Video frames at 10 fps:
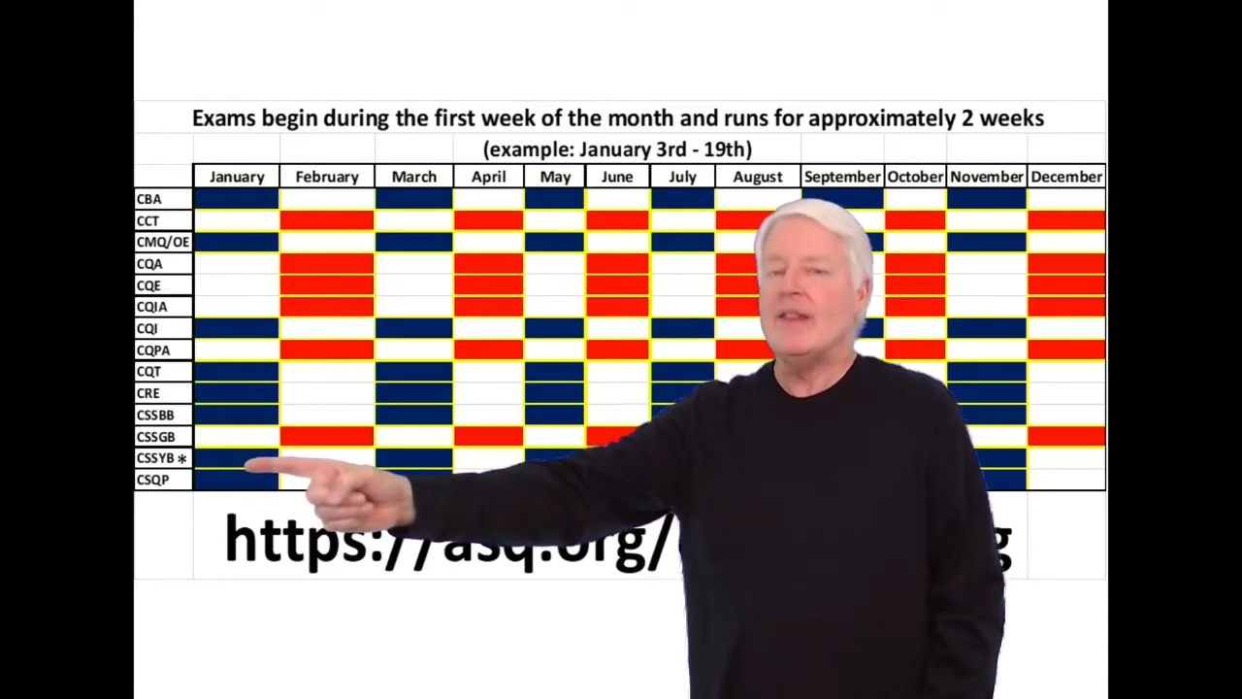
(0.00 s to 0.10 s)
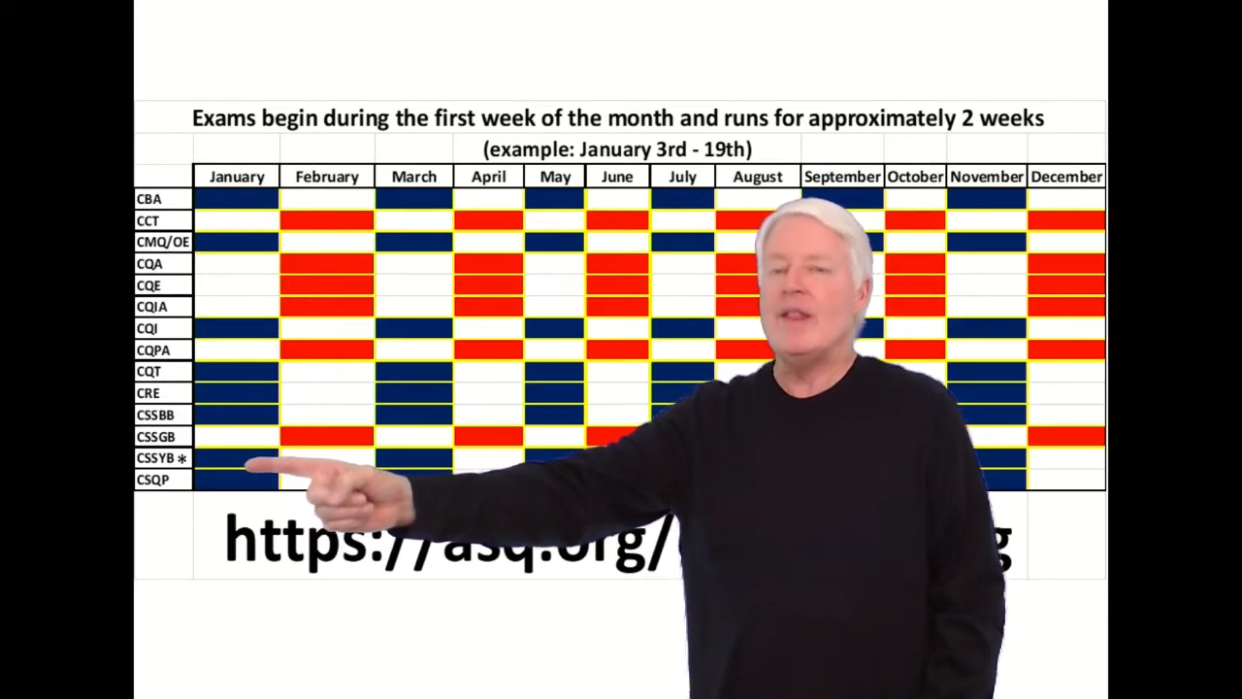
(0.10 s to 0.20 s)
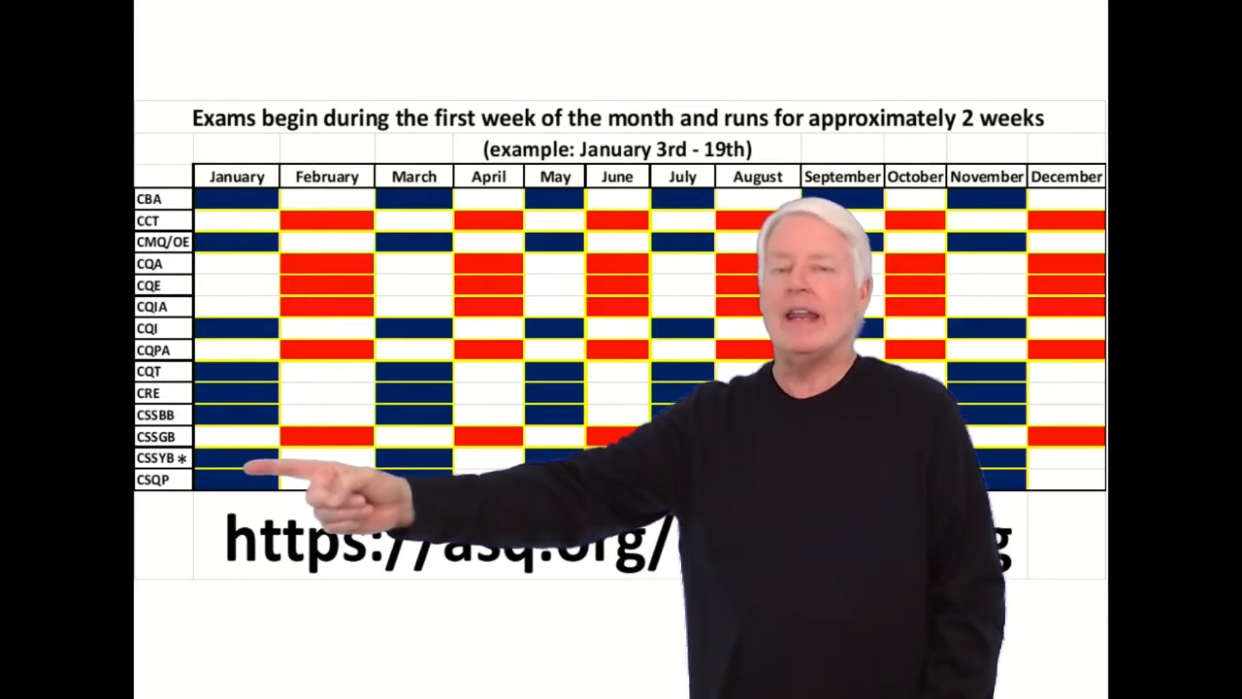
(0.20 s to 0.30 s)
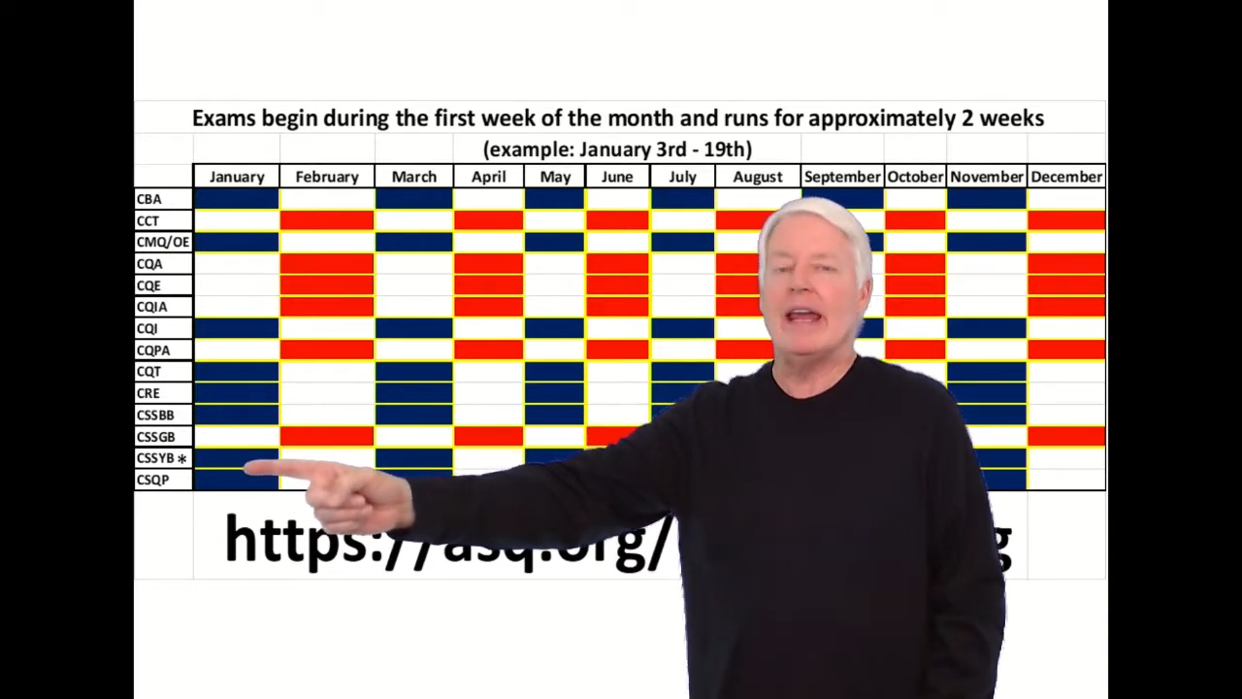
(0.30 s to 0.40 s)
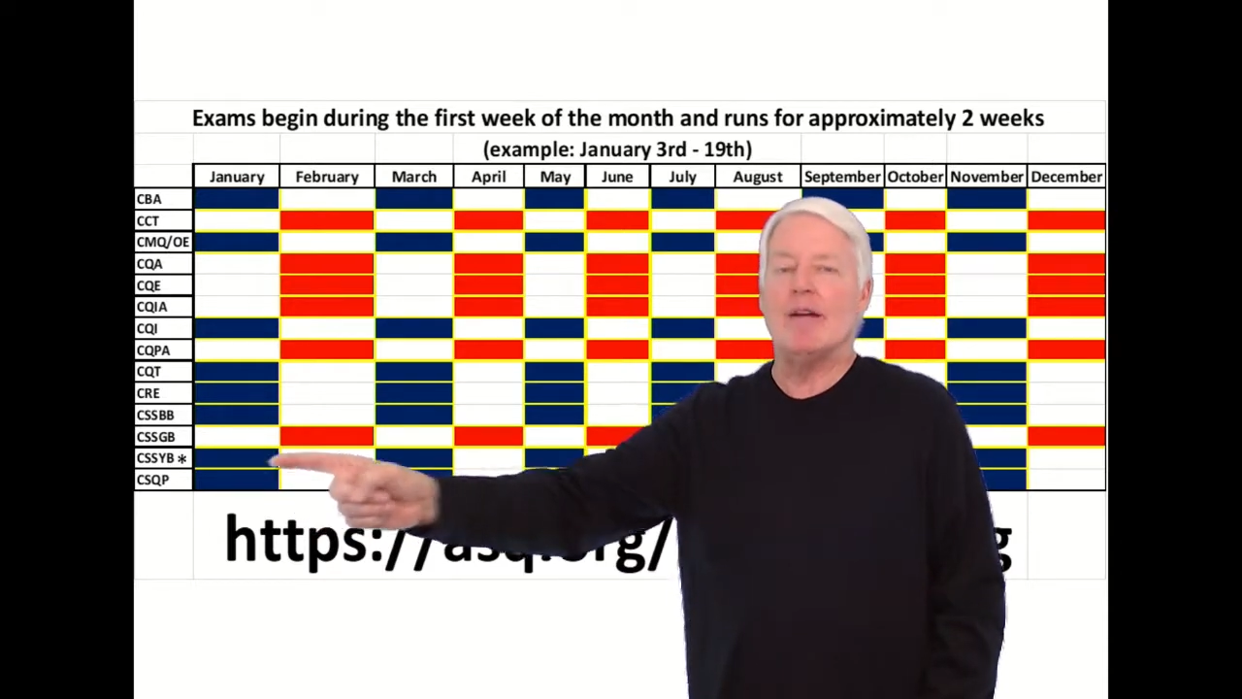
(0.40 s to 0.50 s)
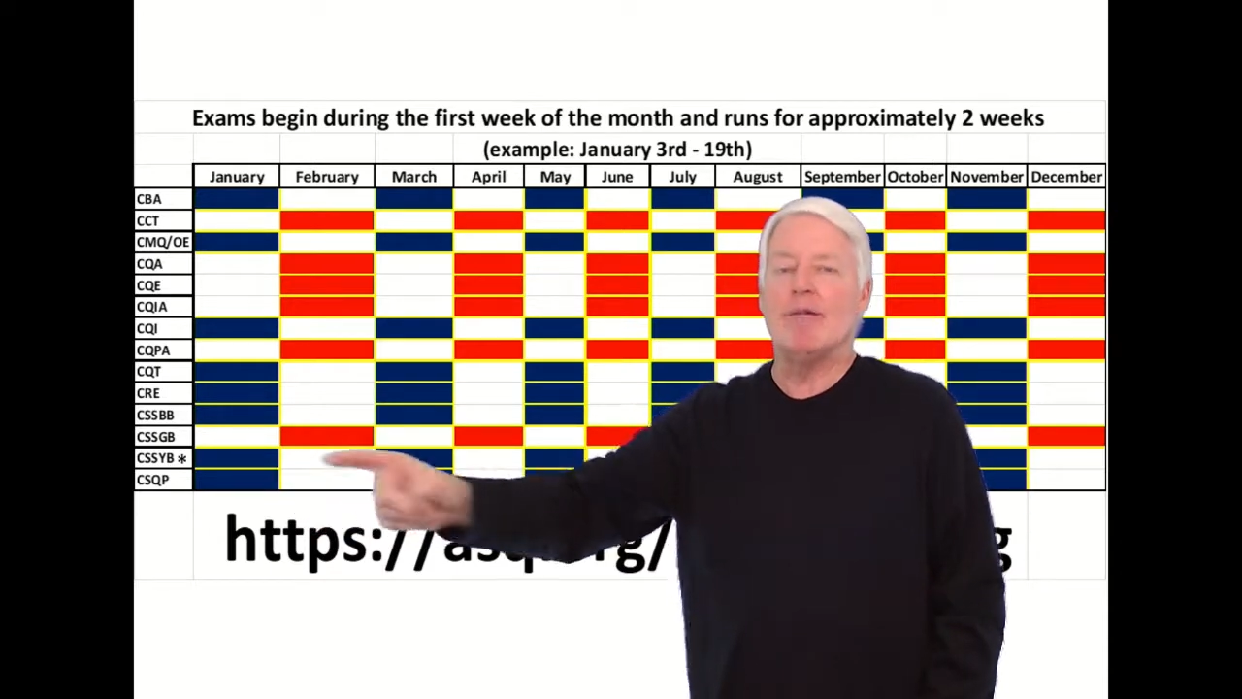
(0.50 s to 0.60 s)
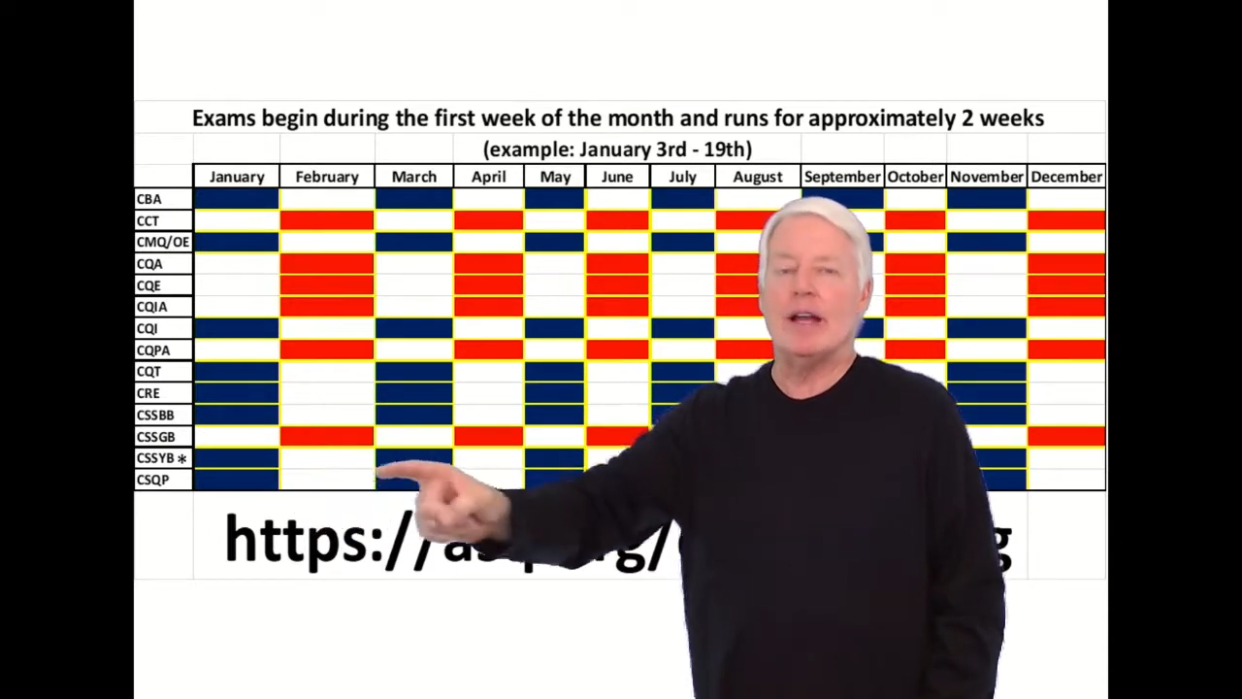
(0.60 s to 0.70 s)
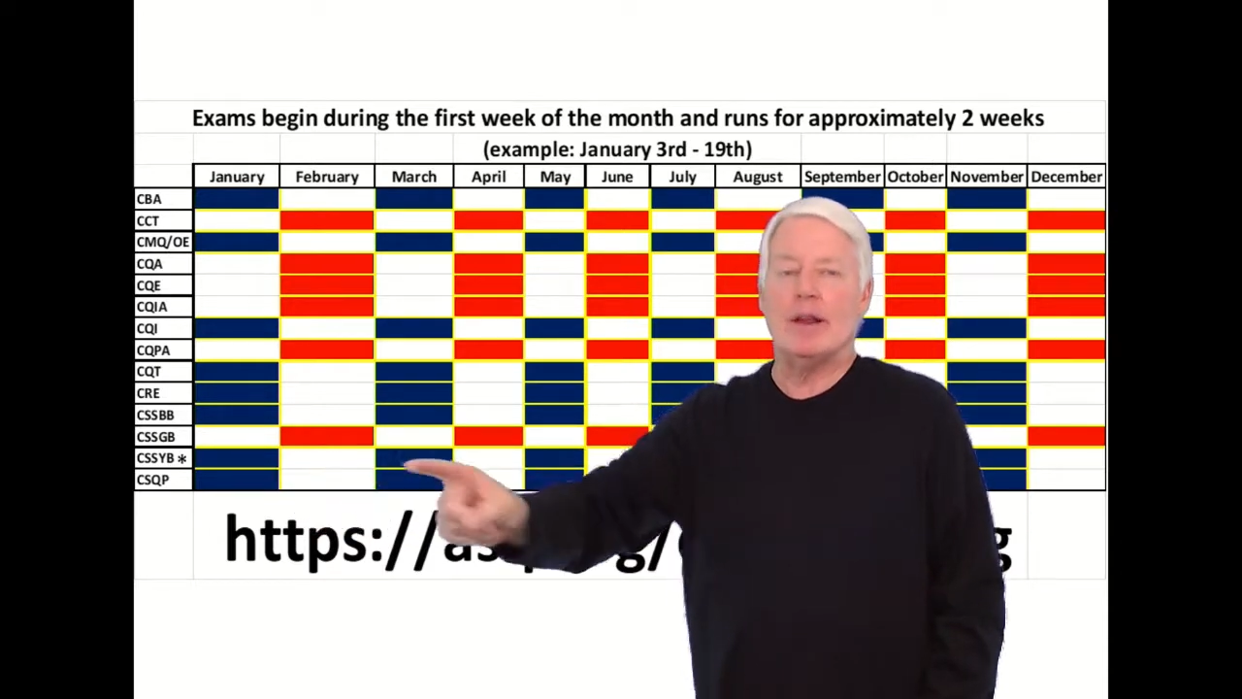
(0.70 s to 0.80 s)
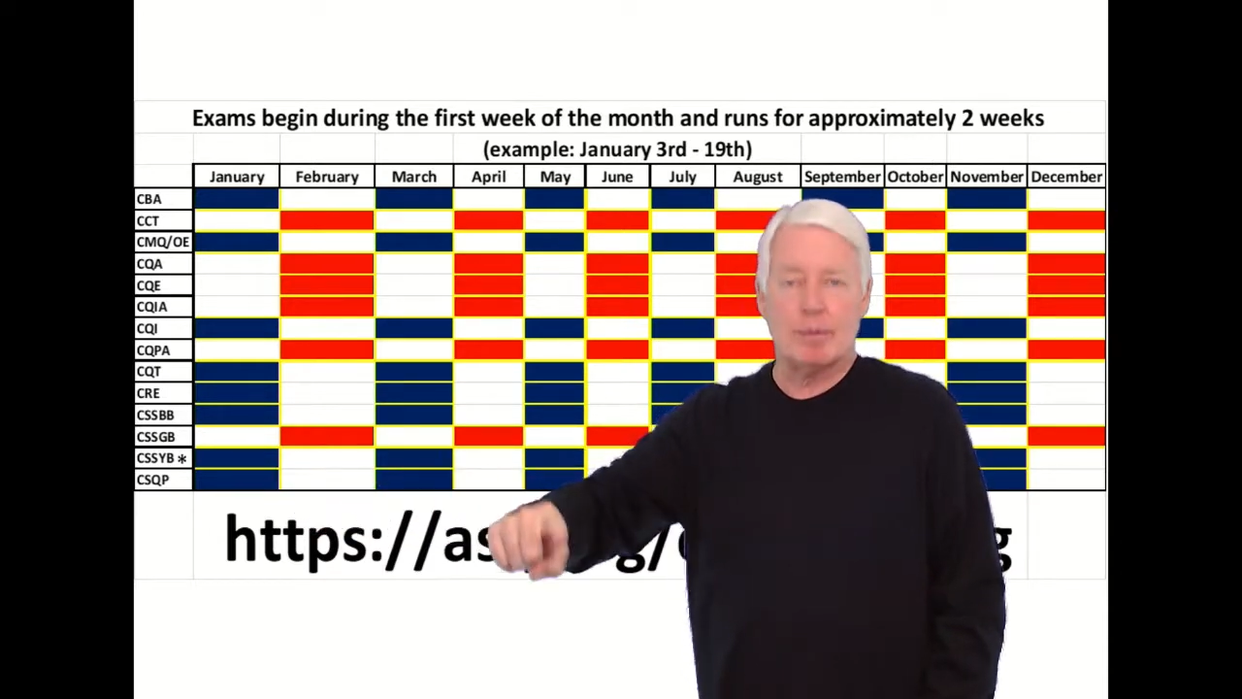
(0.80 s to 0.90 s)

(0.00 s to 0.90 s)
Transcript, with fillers: then every